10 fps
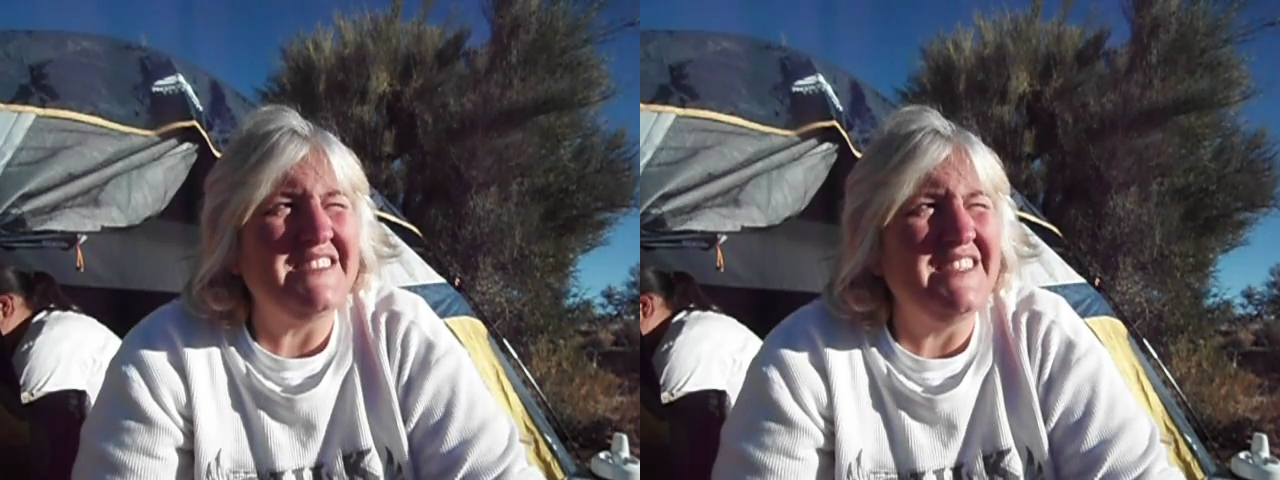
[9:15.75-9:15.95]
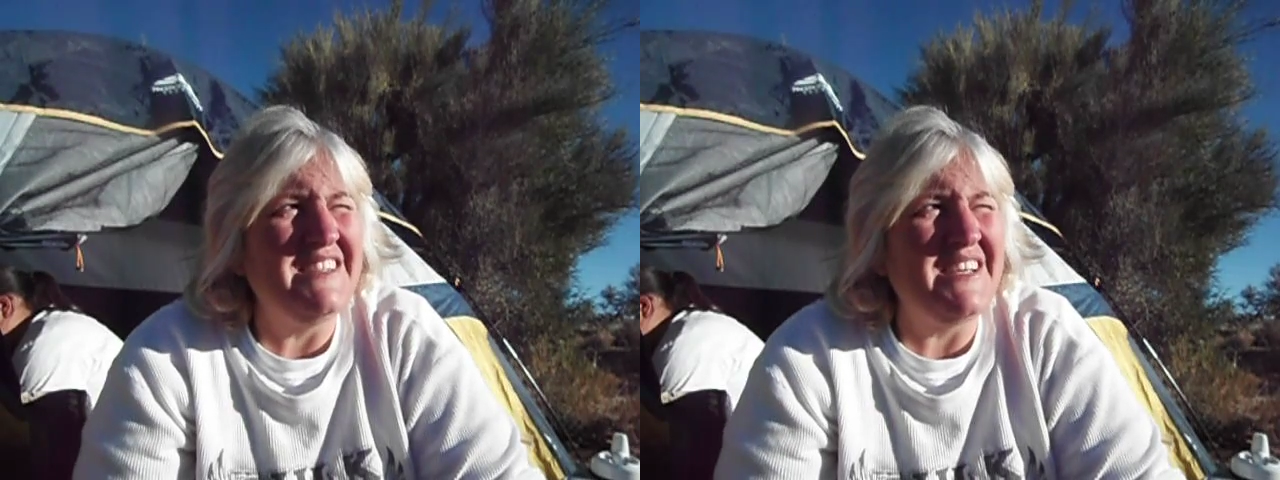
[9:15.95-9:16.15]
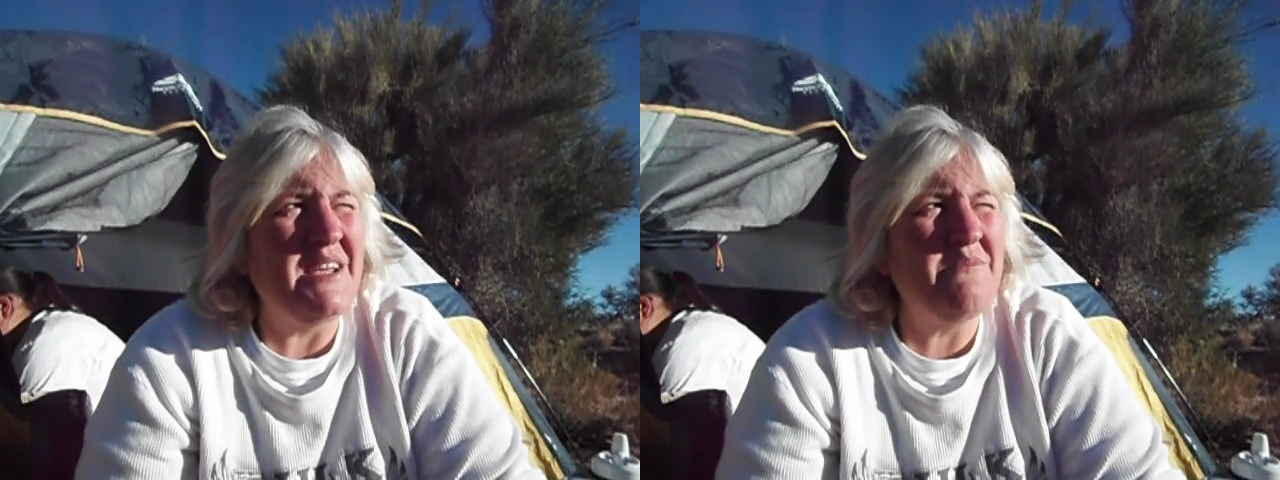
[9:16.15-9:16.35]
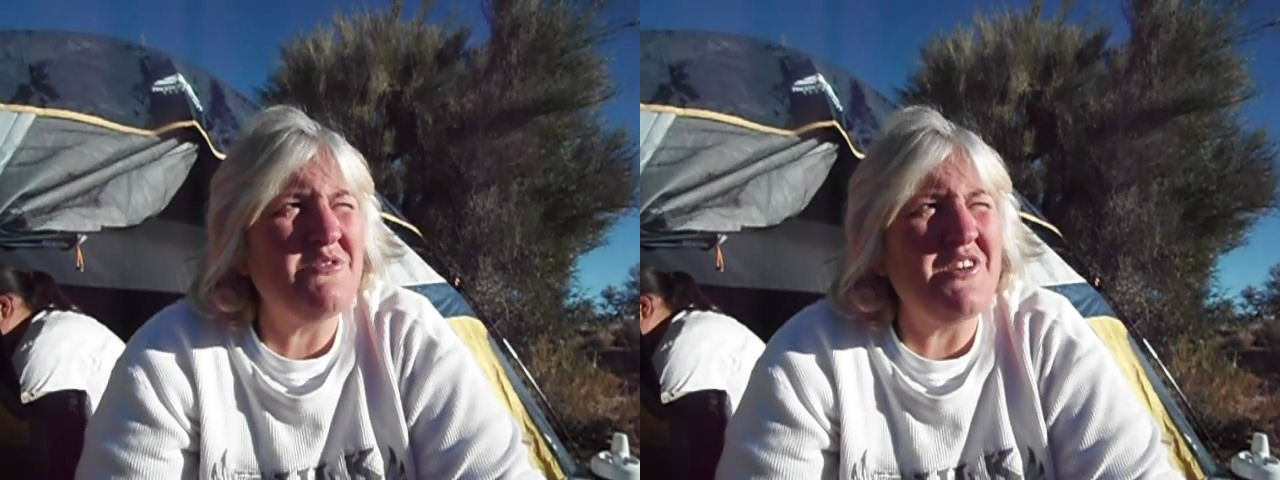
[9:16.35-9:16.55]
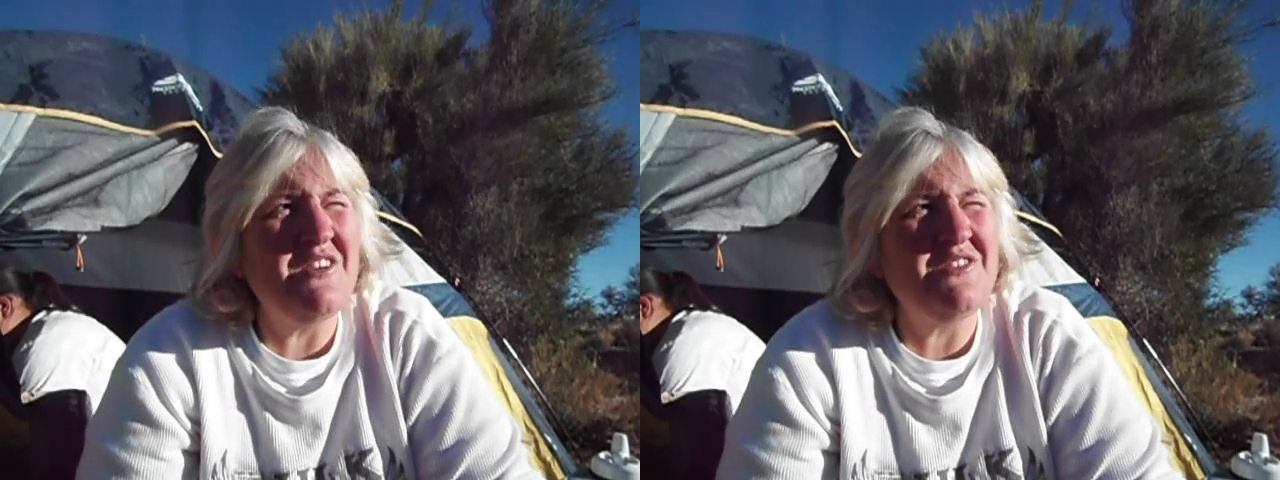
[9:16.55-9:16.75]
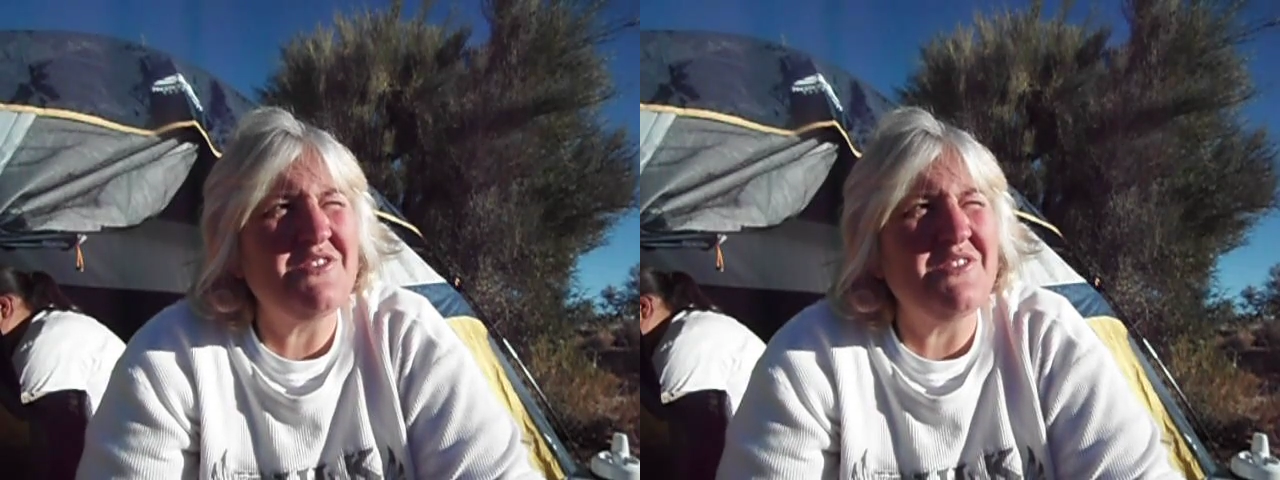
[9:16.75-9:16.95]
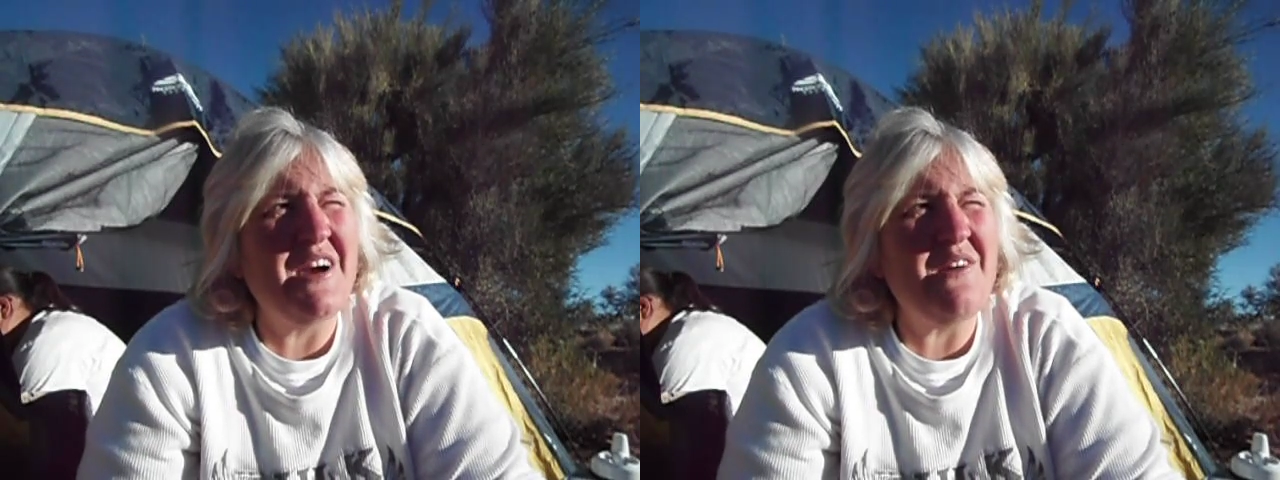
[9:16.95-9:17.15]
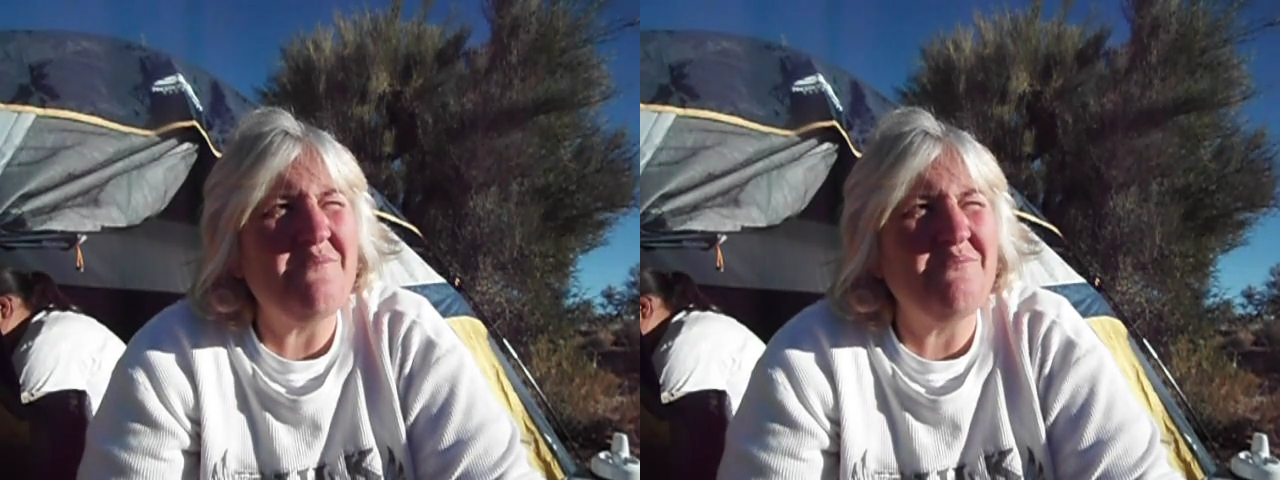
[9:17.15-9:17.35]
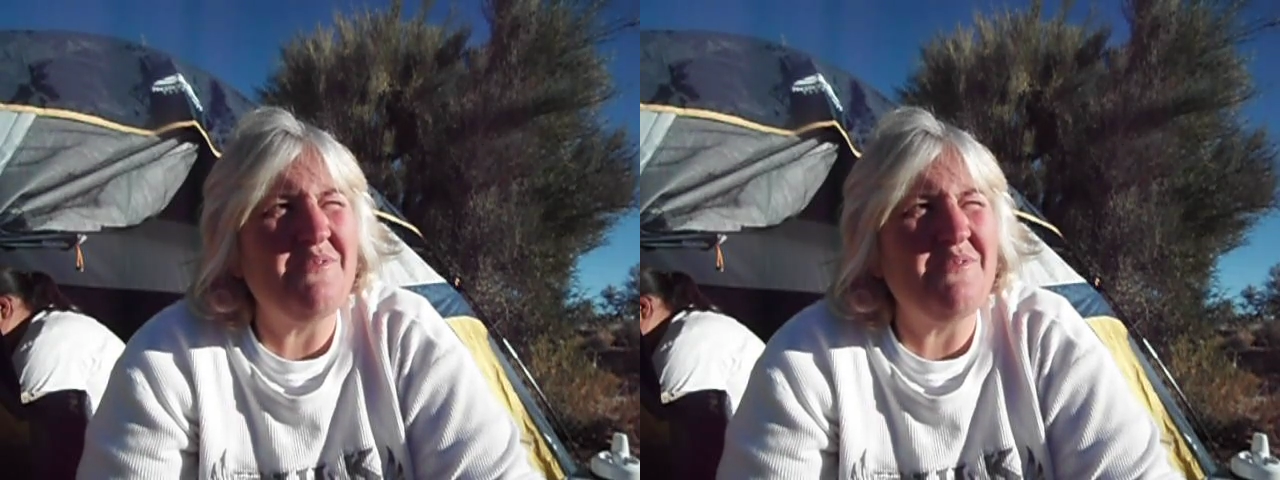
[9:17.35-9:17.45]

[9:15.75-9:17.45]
see the chemtrails are out